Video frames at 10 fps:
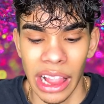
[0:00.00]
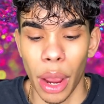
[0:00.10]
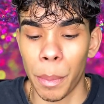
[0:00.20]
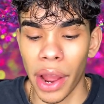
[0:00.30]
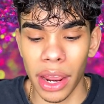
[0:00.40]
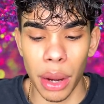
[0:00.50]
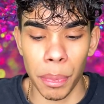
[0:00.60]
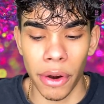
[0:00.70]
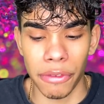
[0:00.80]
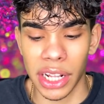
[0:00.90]
A pocket
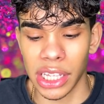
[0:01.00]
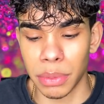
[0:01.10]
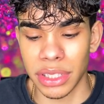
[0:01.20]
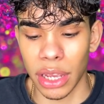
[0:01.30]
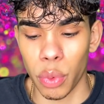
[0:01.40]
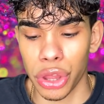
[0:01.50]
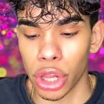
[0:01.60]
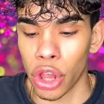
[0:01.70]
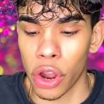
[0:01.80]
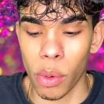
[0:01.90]
perfect lipstick with a
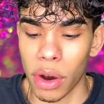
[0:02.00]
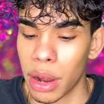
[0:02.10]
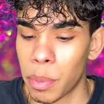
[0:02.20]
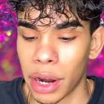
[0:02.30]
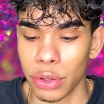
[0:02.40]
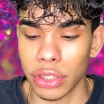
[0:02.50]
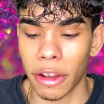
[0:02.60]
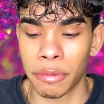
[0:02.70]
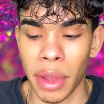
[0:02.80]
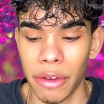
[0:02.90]
long wearing petal
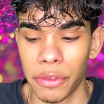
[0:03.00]
soft matte